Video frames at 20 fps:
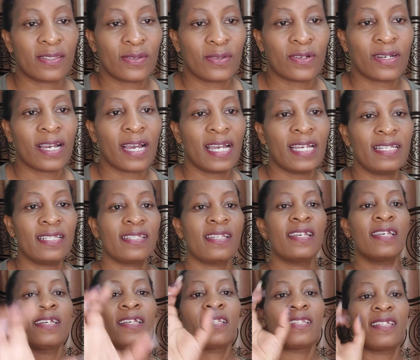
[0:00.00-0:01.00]
So guys,
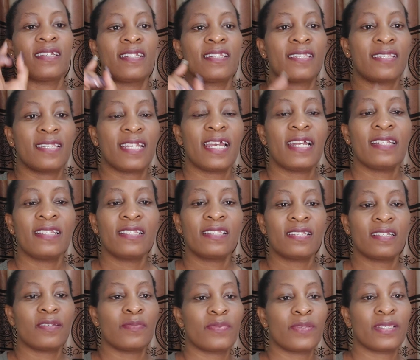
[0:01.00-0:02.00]
the
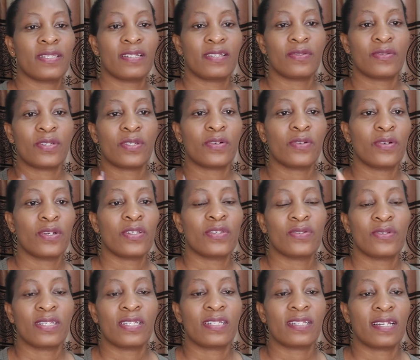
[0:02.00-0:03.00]
10 tips that we are going
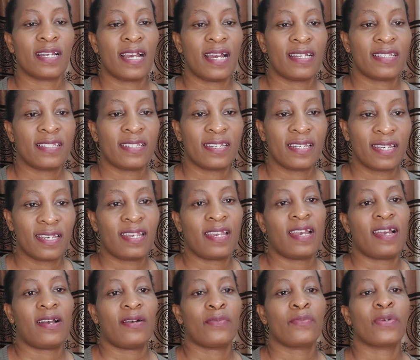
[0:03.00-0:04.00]
to discuss
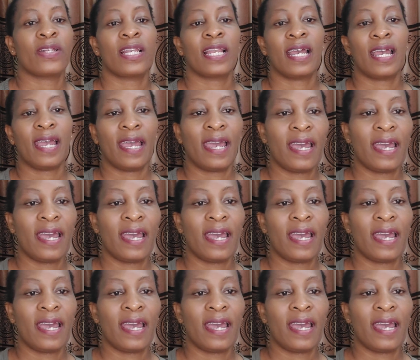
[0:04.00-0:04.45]
here will